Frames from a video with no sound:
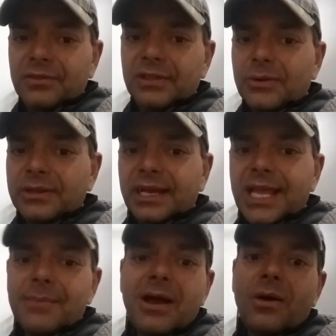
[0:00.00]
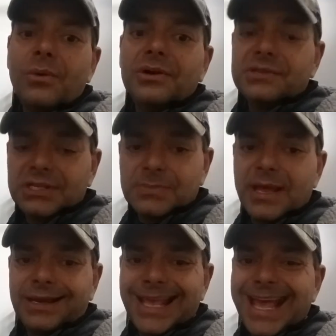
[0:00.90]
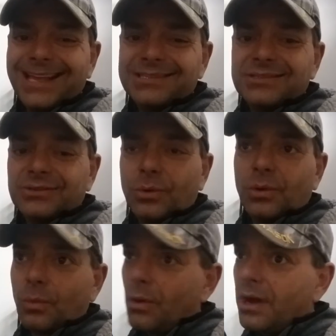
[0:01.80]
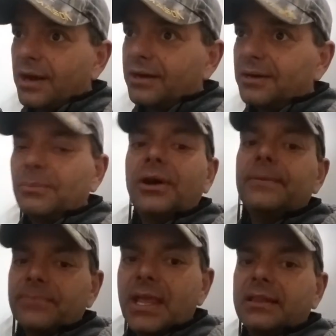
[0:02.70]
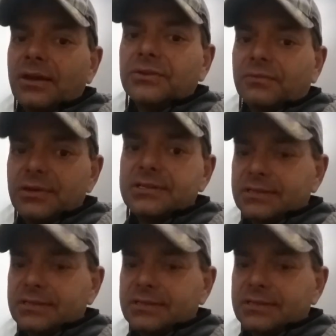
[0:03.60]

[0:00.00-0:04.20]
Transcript: liquid that came out was unspent gas or water, but it does freeze